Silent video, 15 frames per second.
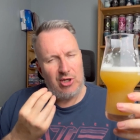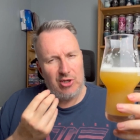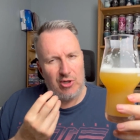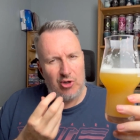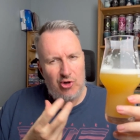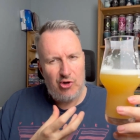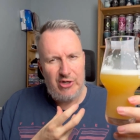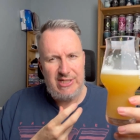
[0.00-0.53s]

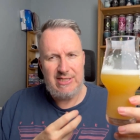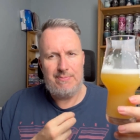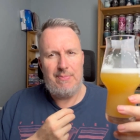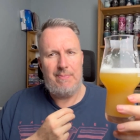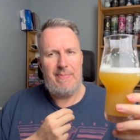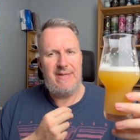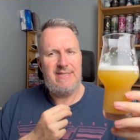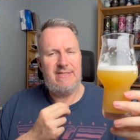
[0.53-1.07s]
crisp
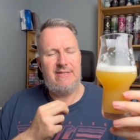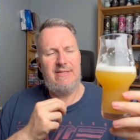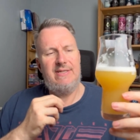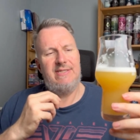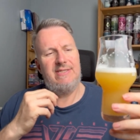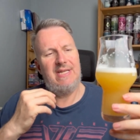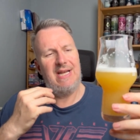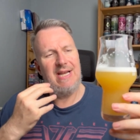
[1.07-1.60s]

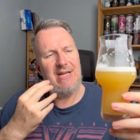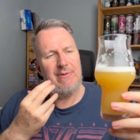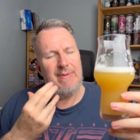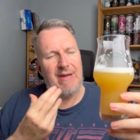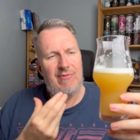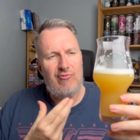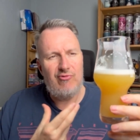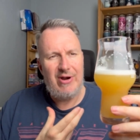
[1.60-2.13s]
bitterness and a little
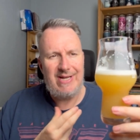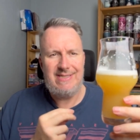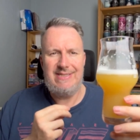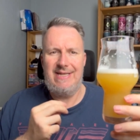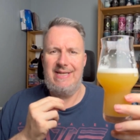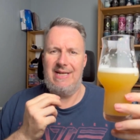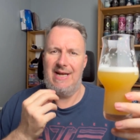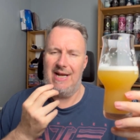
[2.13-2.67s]
bit of
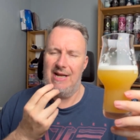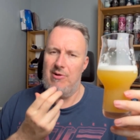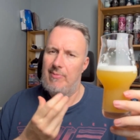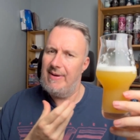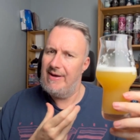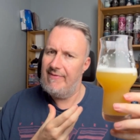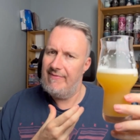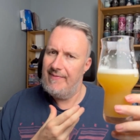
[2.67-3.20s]
resin and a little
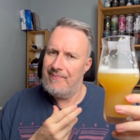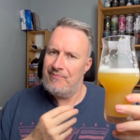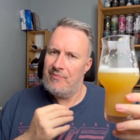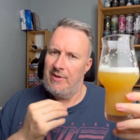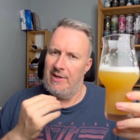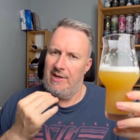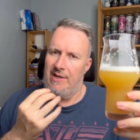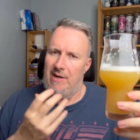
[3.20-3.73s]
bit of
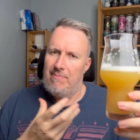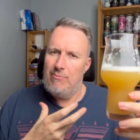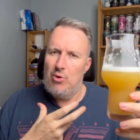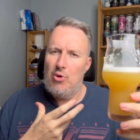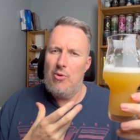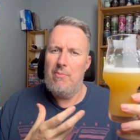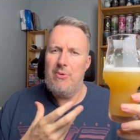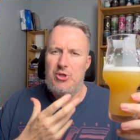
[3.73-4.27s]

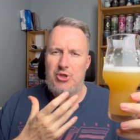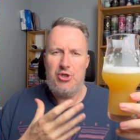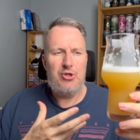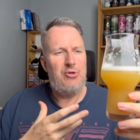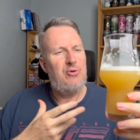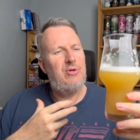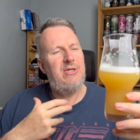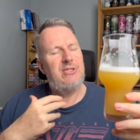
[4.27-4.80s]
more
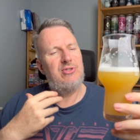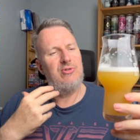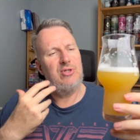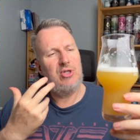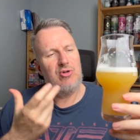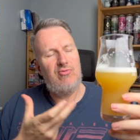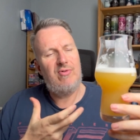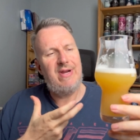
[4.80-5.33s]
mature sort
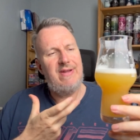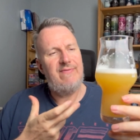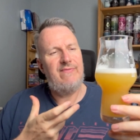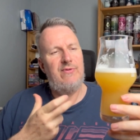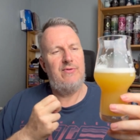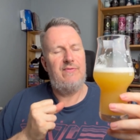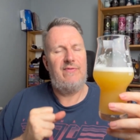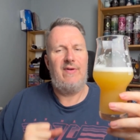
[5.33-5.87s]
of
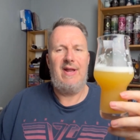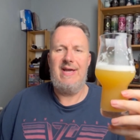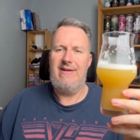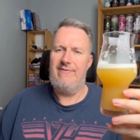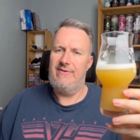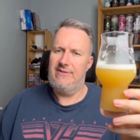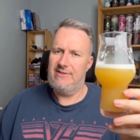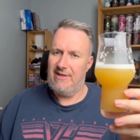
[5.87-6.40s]
grapefruit
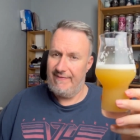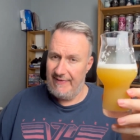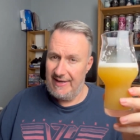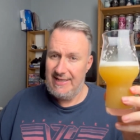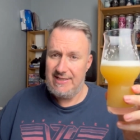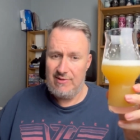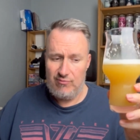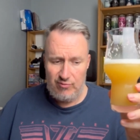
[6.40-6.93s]
flavors i think
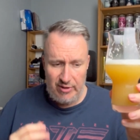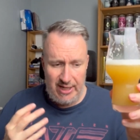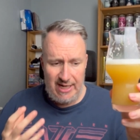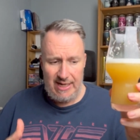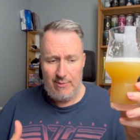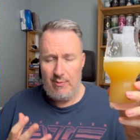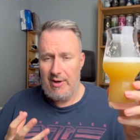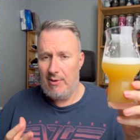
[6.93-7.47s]
it's a
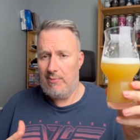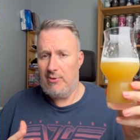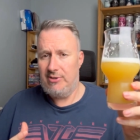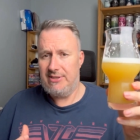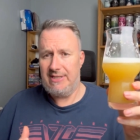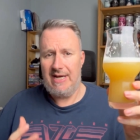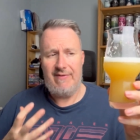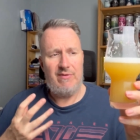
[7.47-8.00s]
really well put
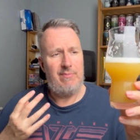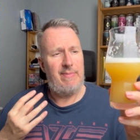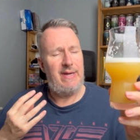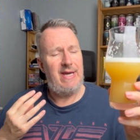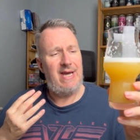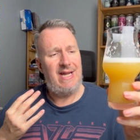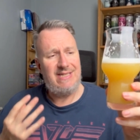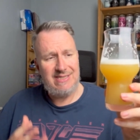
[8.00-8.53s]
together
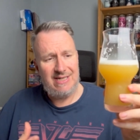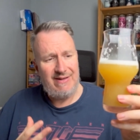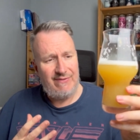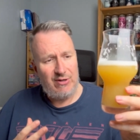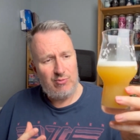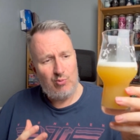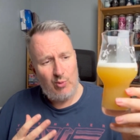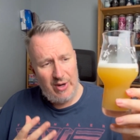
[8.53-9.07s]
beer and it's
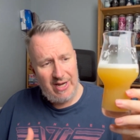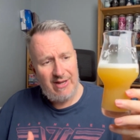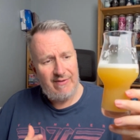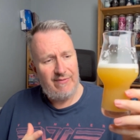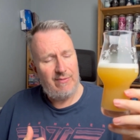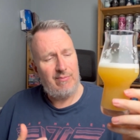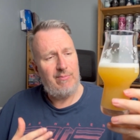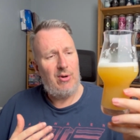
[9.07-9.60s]
another winner
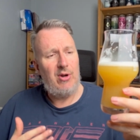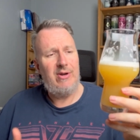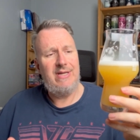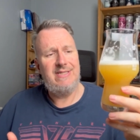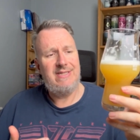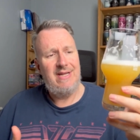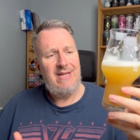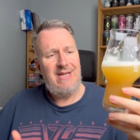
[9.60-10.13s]
from
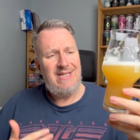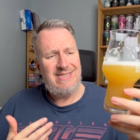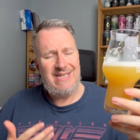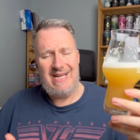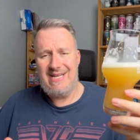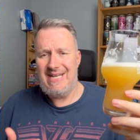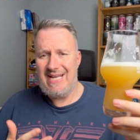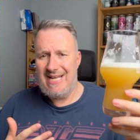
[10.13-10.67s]
polly's so
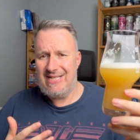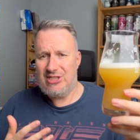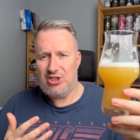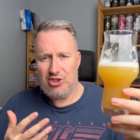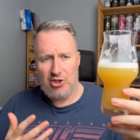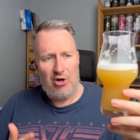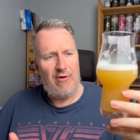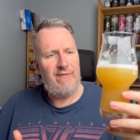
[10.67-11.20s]
it's
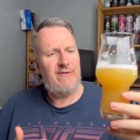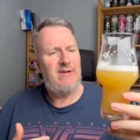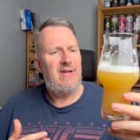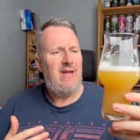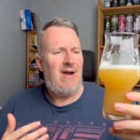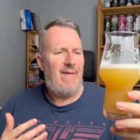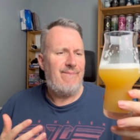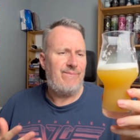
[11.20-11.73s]
soft
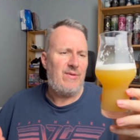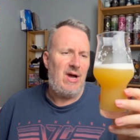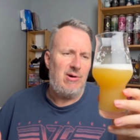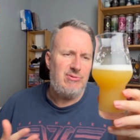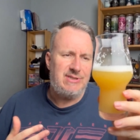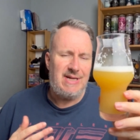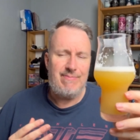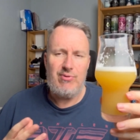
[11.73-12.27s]
i
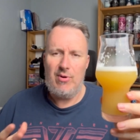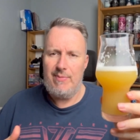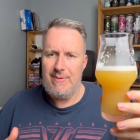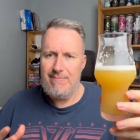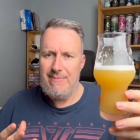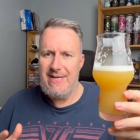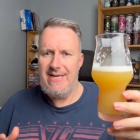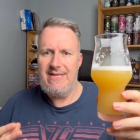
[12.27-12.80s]
would say probably
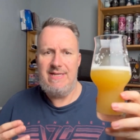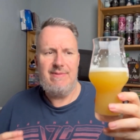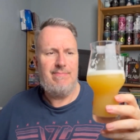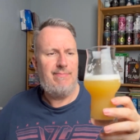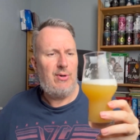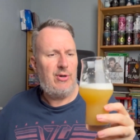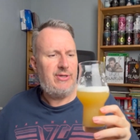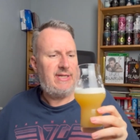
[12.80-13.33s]
medium
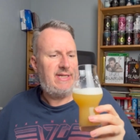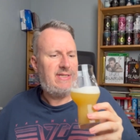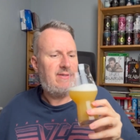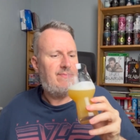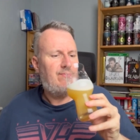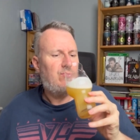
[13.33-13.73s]
bodied